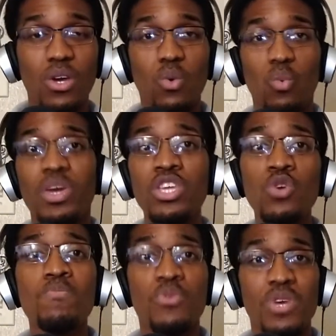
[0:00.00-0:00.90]
When
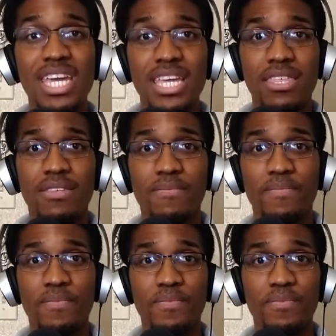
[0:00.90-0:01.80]
you breathe,
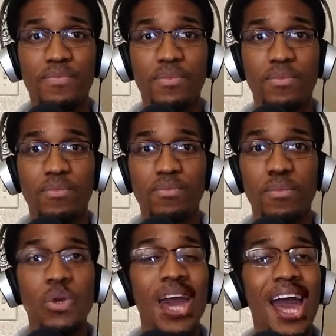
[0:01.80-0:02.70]

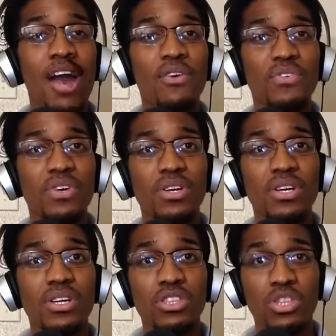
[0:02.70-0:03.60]
you have
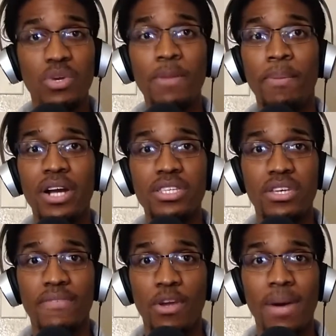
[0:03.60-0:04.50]
3 parts
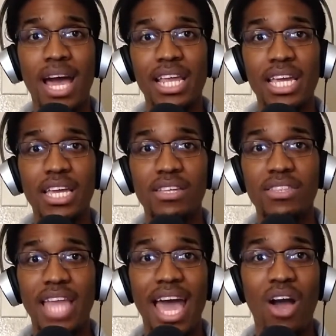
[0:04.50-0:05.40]
of your body
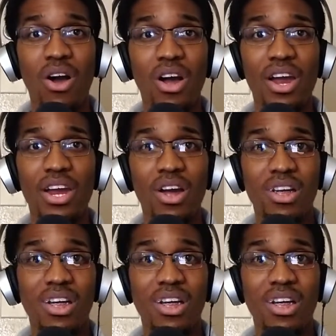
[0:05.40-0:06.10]
that are